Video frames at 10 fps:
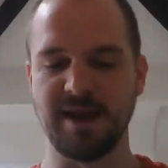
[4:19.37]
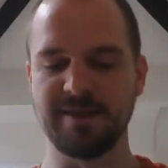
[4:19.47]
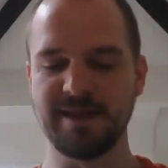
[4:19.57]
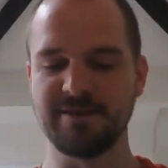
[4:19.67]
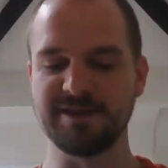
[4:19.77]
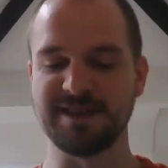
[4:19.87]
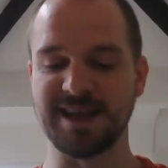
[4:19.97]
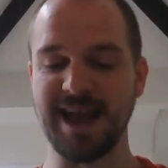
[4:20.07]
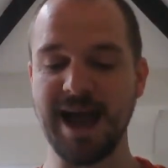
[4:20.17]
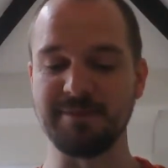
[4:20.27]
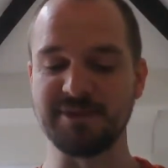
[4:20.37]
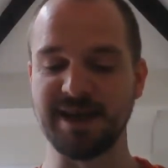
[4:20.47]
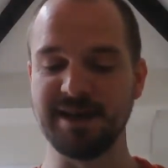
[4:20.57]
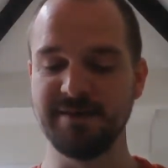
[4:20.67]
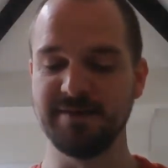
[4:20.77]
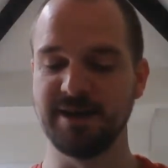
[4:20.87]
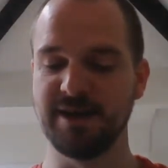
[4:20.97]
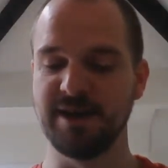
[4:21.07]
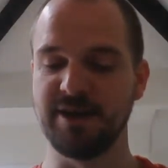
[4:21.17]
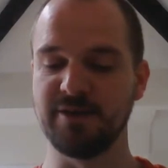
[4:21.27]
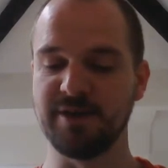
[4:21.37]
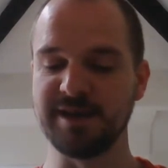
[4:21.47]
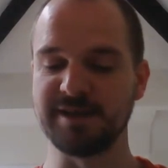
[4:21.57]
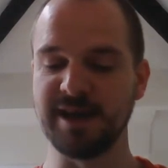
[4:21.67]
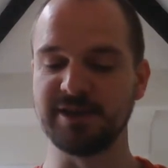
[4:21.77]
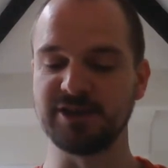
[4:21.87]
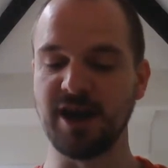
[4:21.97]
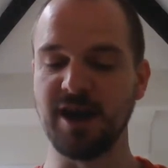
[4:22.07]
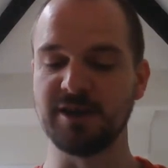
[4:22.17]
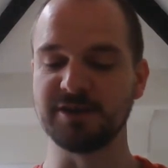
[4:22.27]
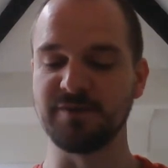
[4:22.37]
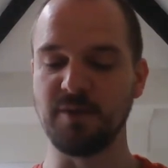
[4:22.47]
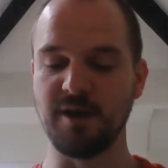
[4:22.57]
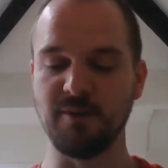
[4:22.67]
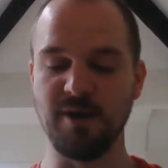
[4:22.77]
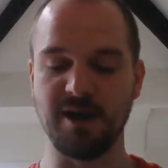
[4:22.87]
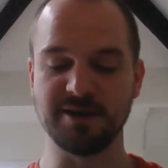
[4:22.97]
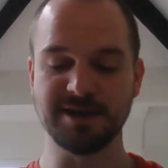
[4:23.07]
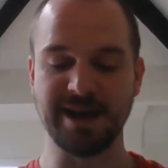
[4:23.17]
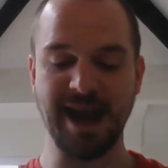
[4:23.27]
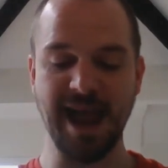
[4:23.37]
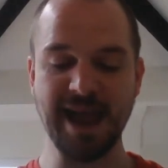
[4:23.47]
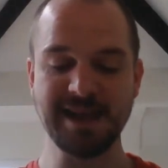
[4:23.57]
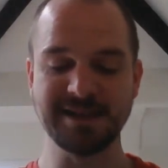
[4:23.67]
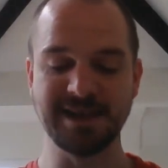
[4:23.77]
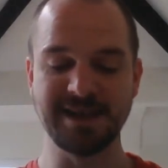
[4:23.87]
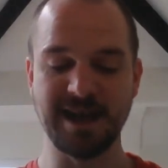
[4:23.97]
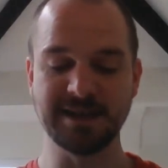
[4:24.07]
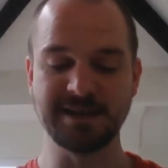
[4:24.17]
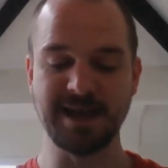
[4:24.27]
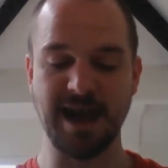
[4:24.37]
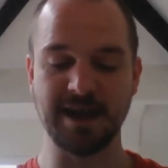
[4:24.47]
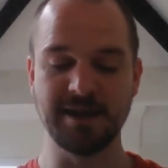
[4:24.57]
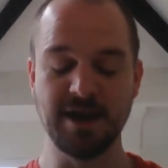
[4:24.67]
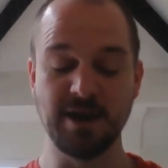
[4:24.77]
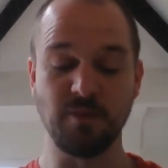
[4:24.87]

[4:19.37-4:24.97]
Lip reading: And then there is the captain, who is in charge of what was, in 1899,